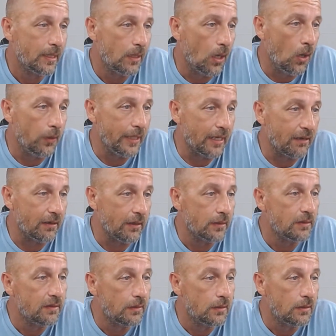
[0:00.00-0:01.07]
Oh yeah,
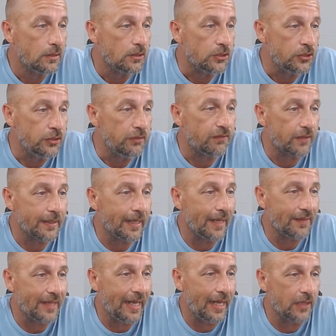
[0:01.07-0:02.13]
you
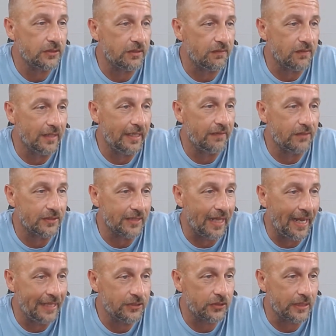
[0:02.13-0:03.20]
forgot the House of Flavors
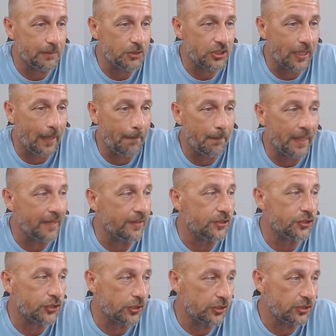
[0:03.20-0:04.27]
ice cream shop by the
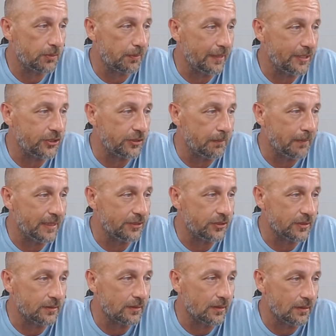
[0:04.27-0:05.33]
church place you
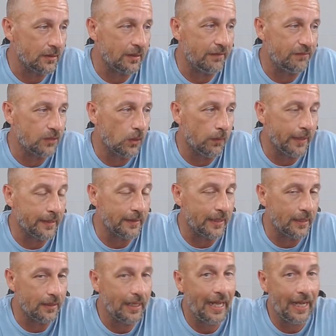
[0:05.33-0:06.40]
mentioned. Love going
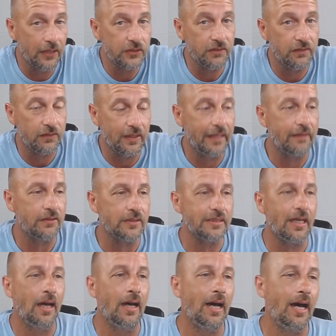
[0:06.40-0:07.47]
there. House of Flavors,
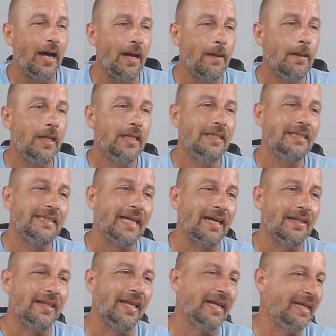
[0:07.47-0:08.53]
yeah,
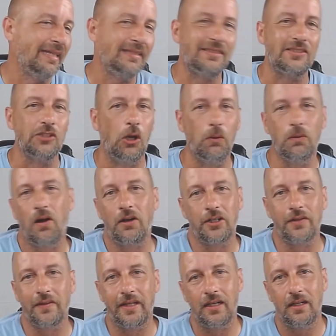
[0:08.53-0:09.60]
it's no
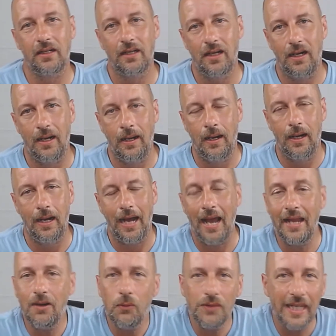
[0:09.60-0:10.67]
longer there.
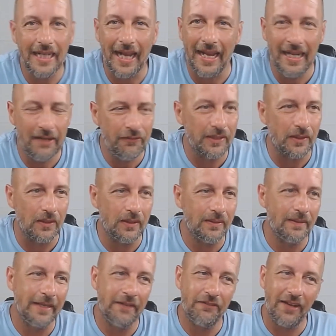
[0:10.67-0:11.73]
I don't think I ever,
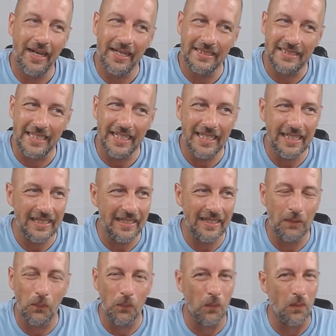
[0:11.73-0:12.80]
if I did,
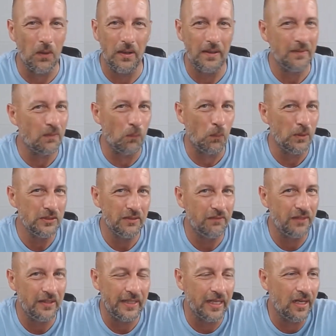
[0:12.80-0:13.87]
it wasn't
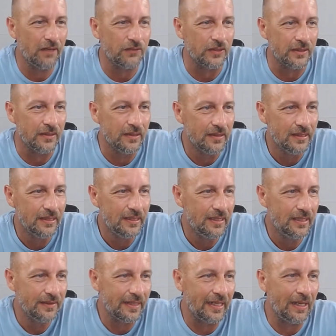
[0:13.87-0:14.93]
very often
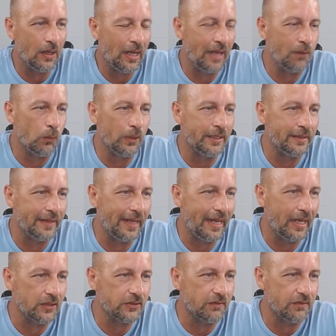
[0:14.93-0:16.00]
I went into the
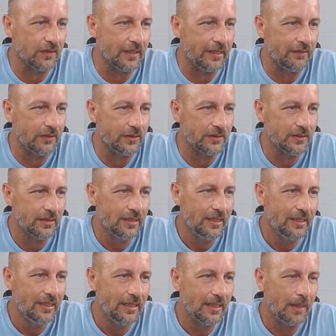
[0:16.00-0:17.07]
House of Flavors.
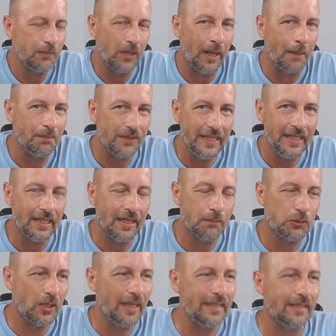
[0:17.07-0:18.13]
I'm
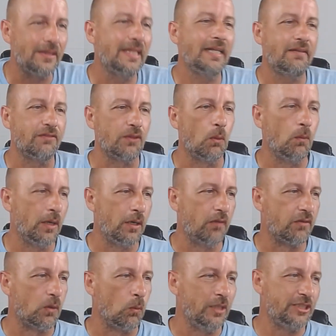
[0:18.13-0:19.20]
trying to think if the one
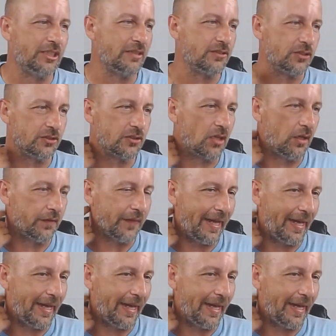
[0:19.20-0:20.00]
over in Winchester is called the